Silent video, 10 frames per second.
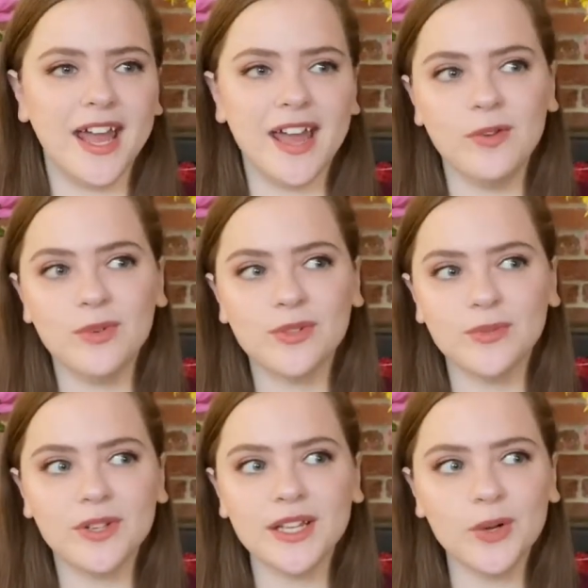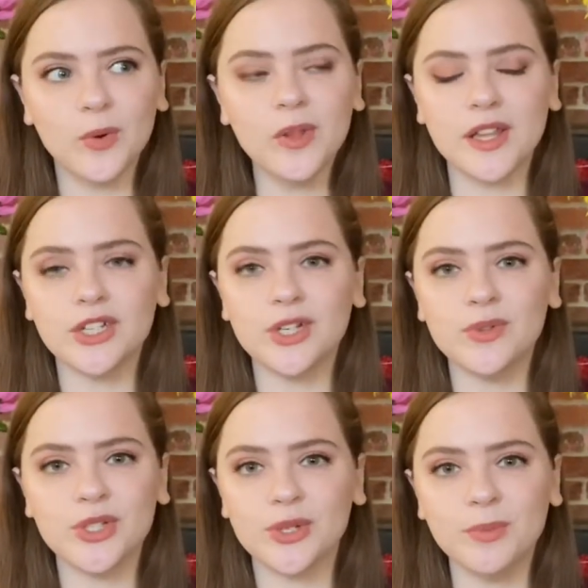it was really cool, and she
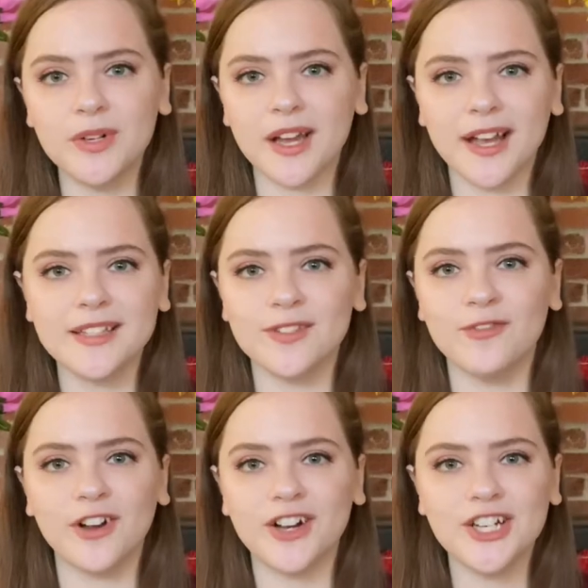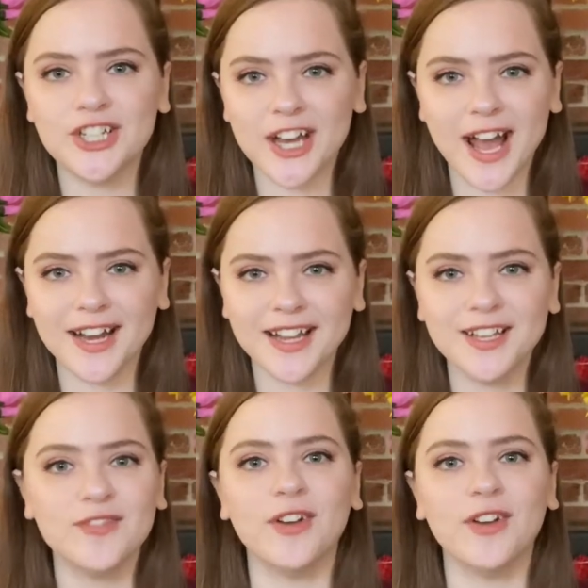was super nice and very chatty,